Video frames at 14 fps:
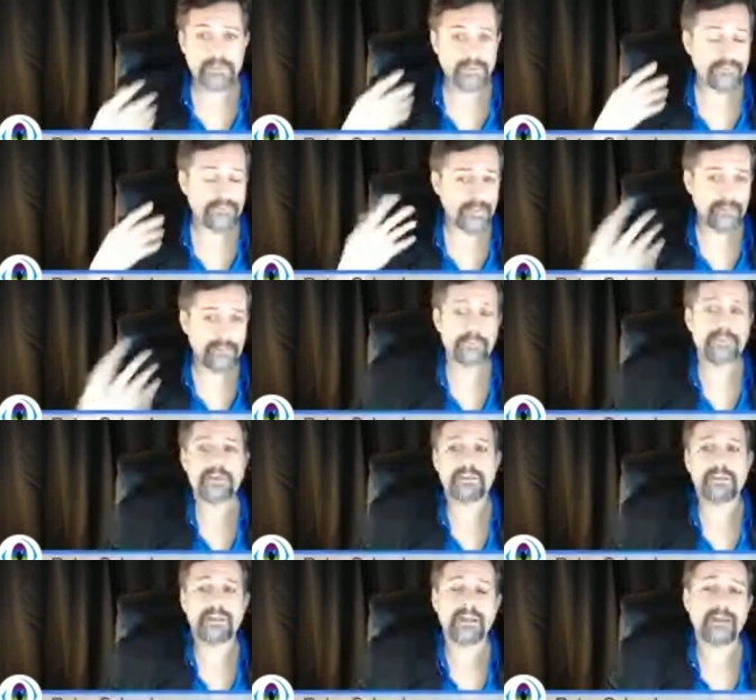I come in and
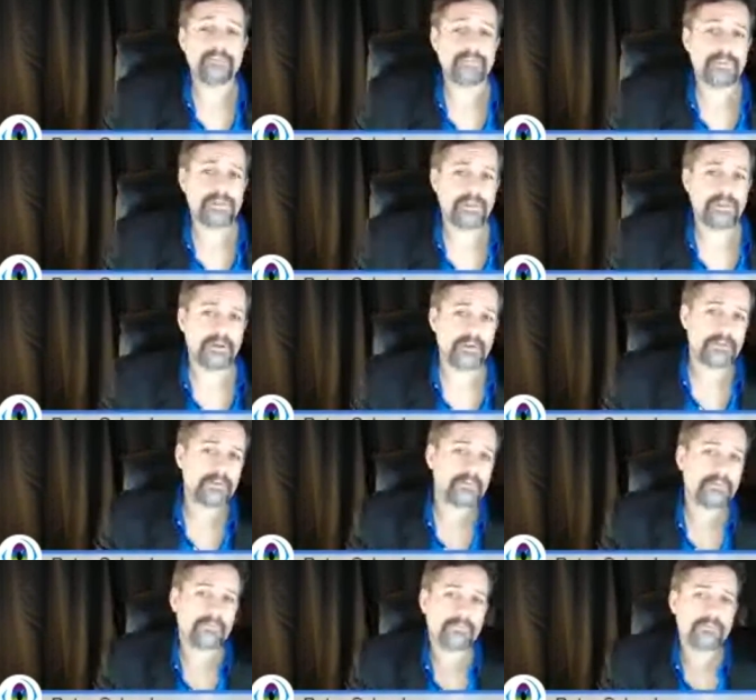have this done,
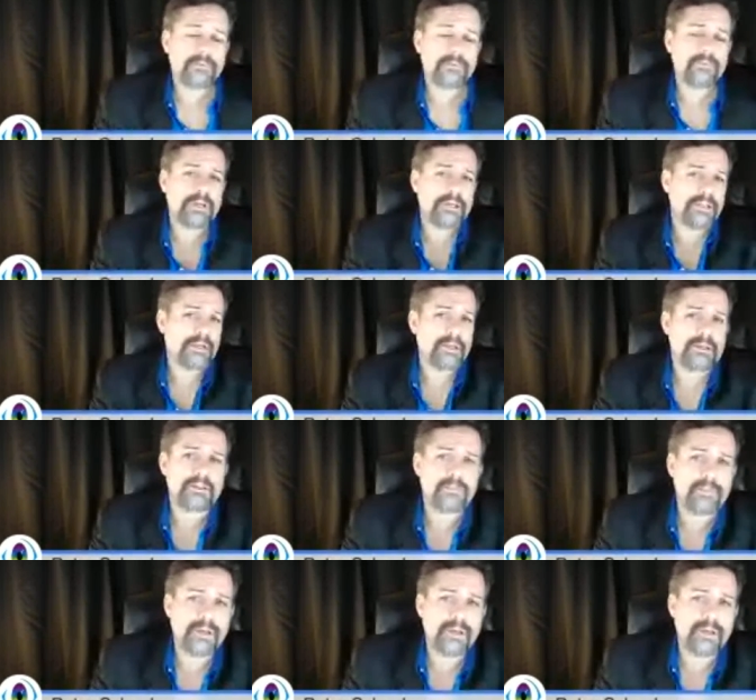what what can I expect?